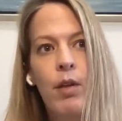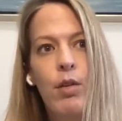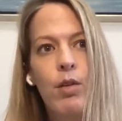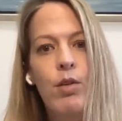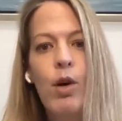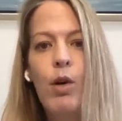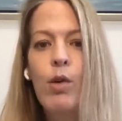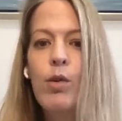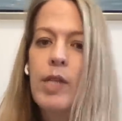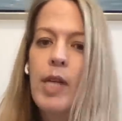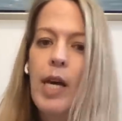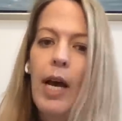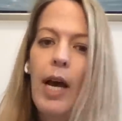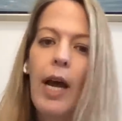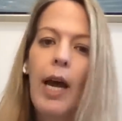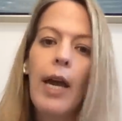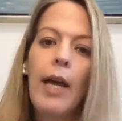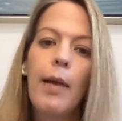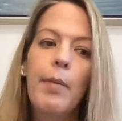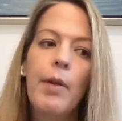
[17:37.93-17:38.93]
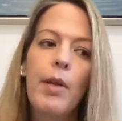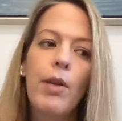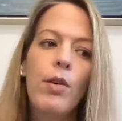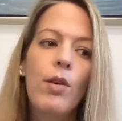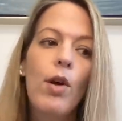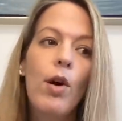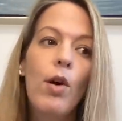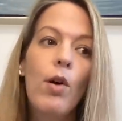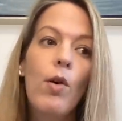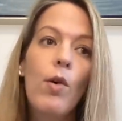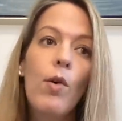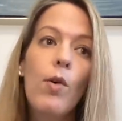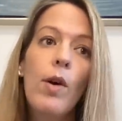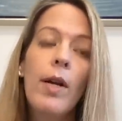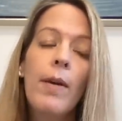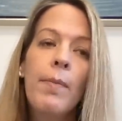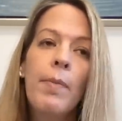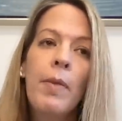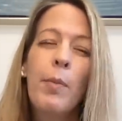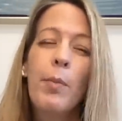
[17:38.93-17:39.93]
no time,
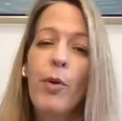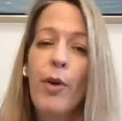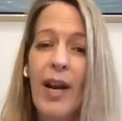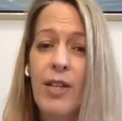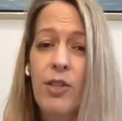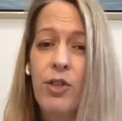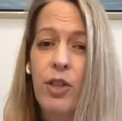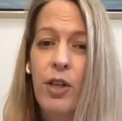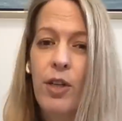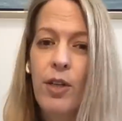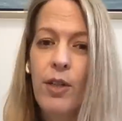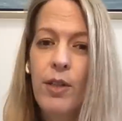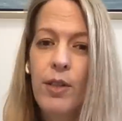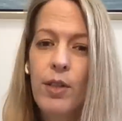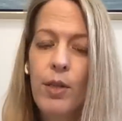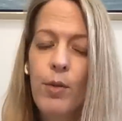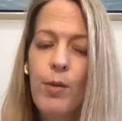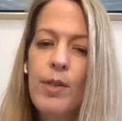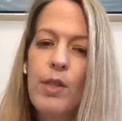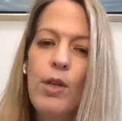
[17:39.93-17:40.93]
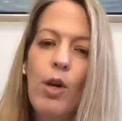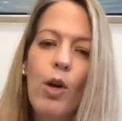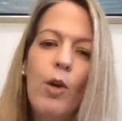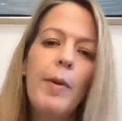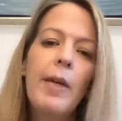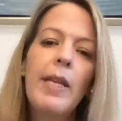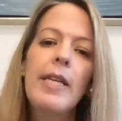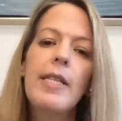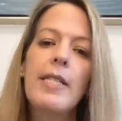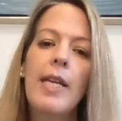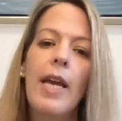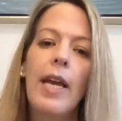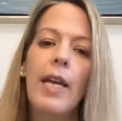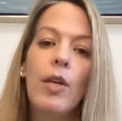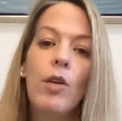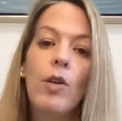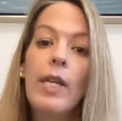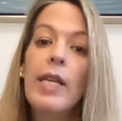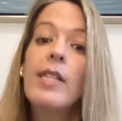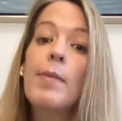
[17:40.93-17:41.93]
no pressure. There was nobody
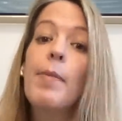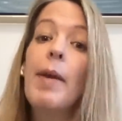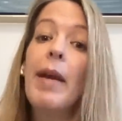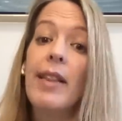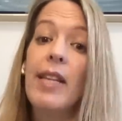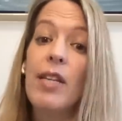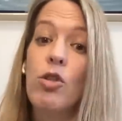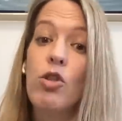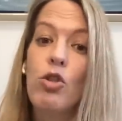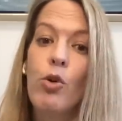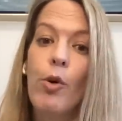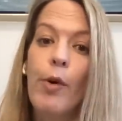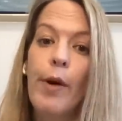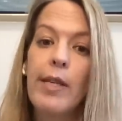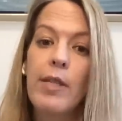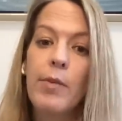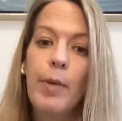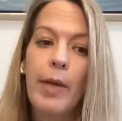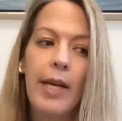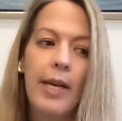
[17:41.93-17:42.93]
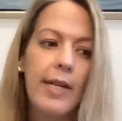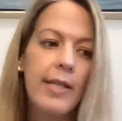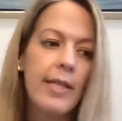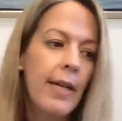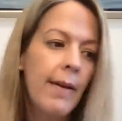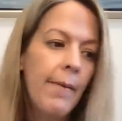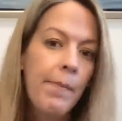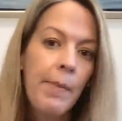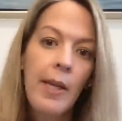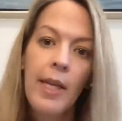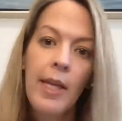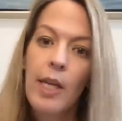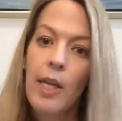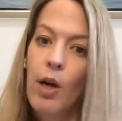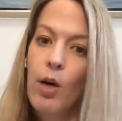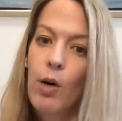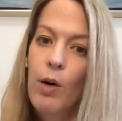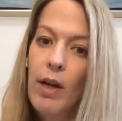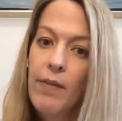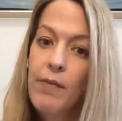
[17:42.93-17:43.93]
saying, you need to make this choice because,
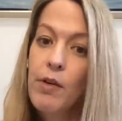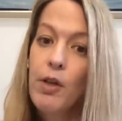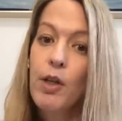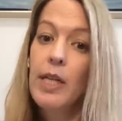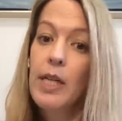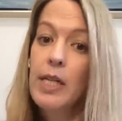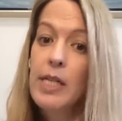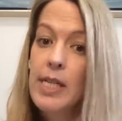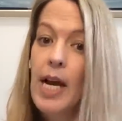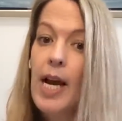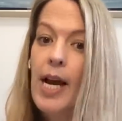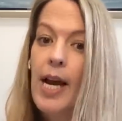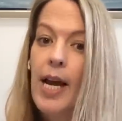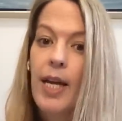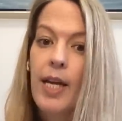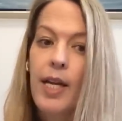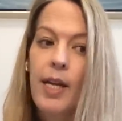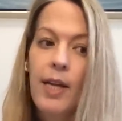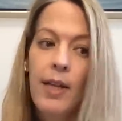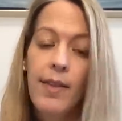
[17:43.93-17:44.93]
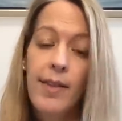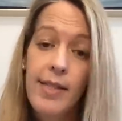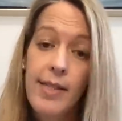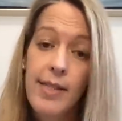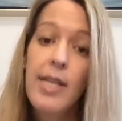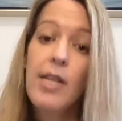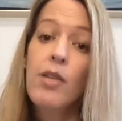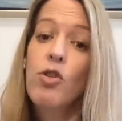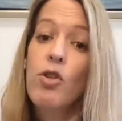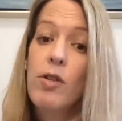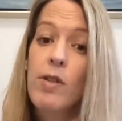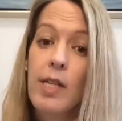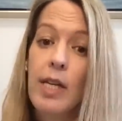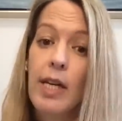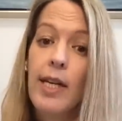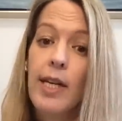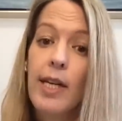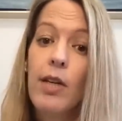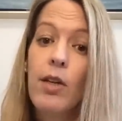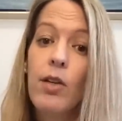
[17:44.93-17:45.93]
you know, if you're going to die, the seizure is
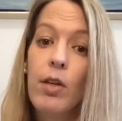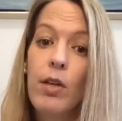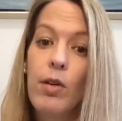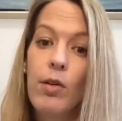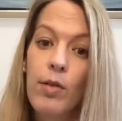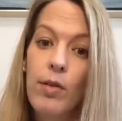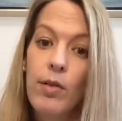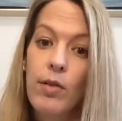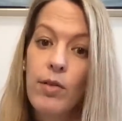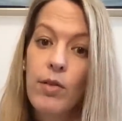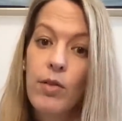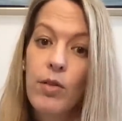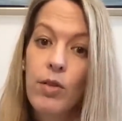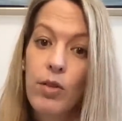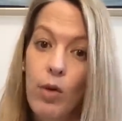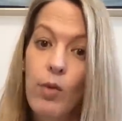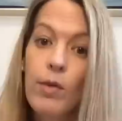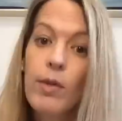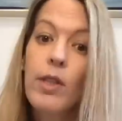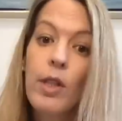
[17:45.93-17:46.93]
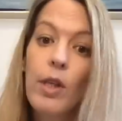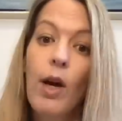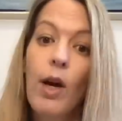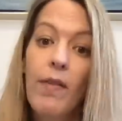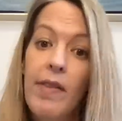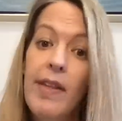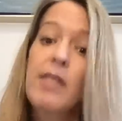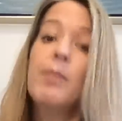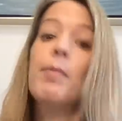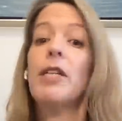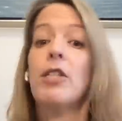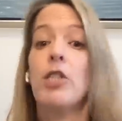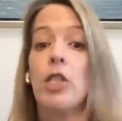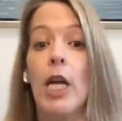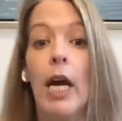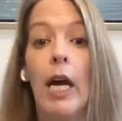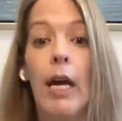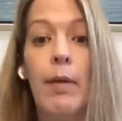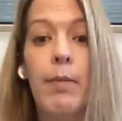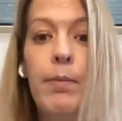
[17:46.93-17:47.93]
going to kill you. So you have this much
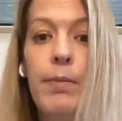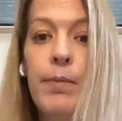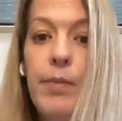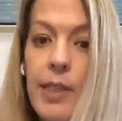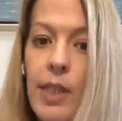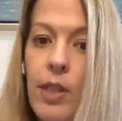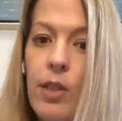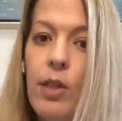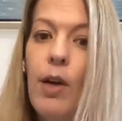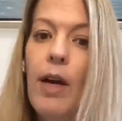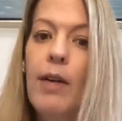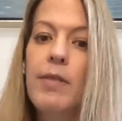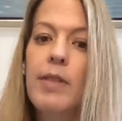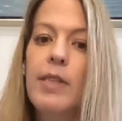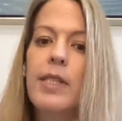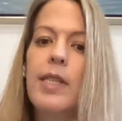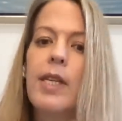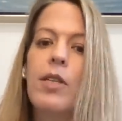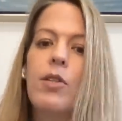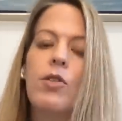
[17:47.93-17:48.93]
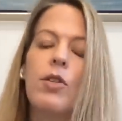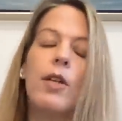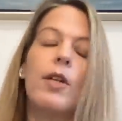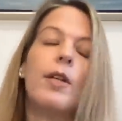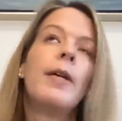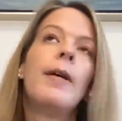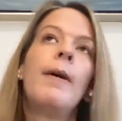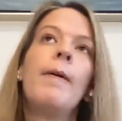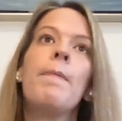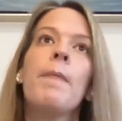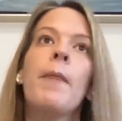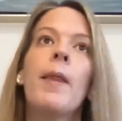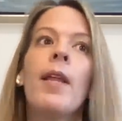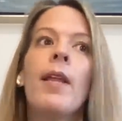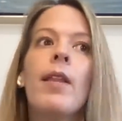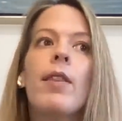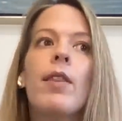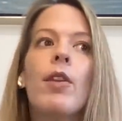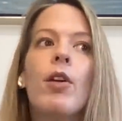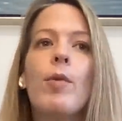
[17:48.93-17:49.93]
time till you have the seizure.
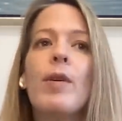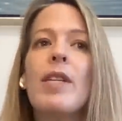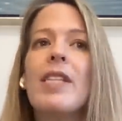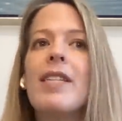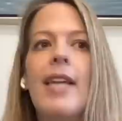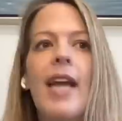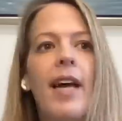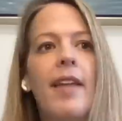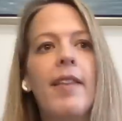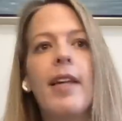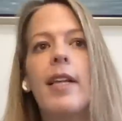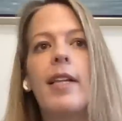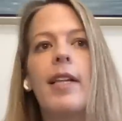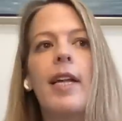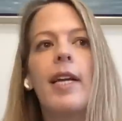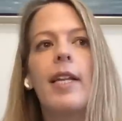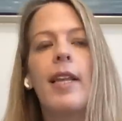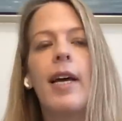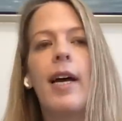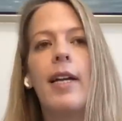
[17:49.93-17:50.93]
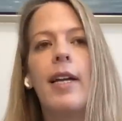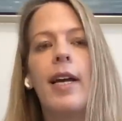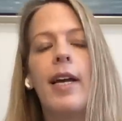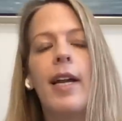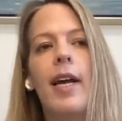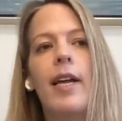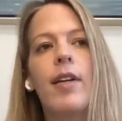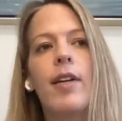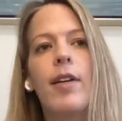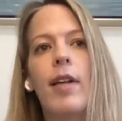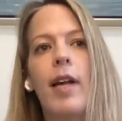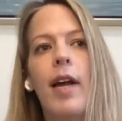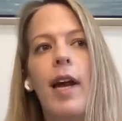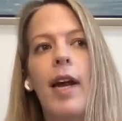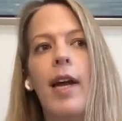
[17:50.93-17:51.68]
There was nothing like that. And I,